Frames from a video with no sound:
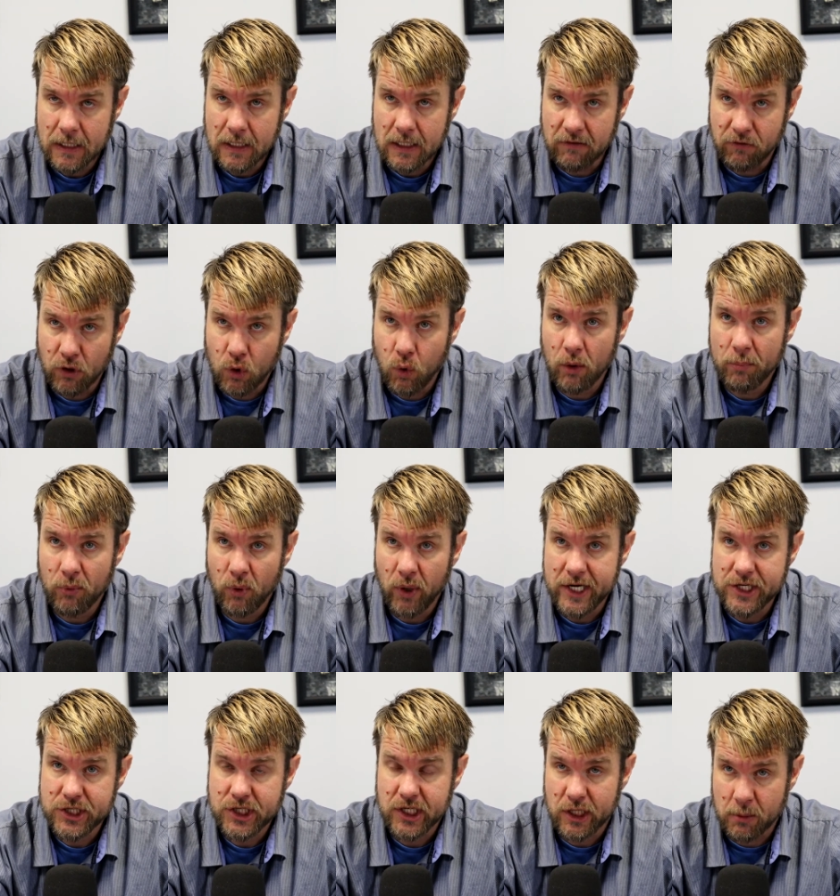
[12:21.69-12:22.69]
of a
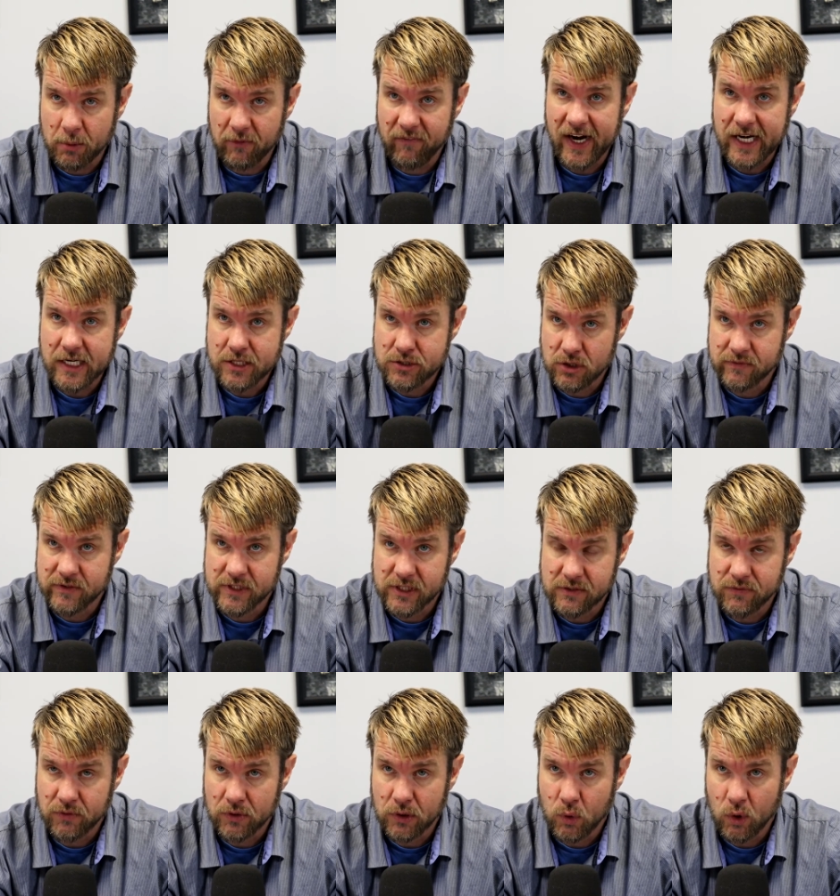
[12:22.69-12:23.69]
corporation that are providing
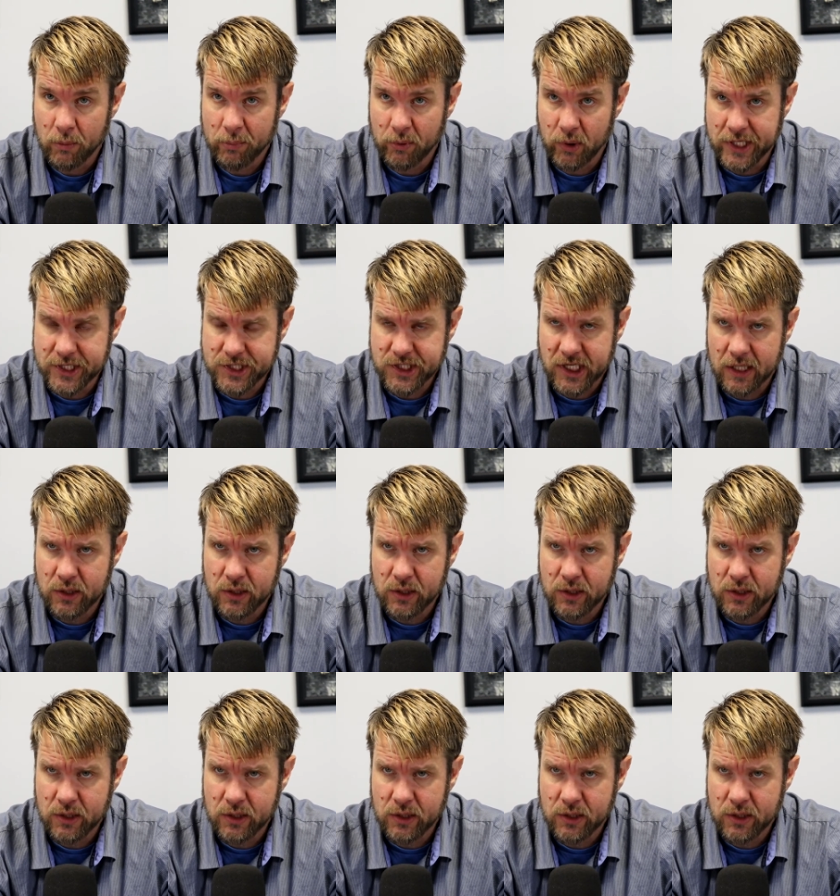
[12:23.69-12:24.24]
services for the corporation.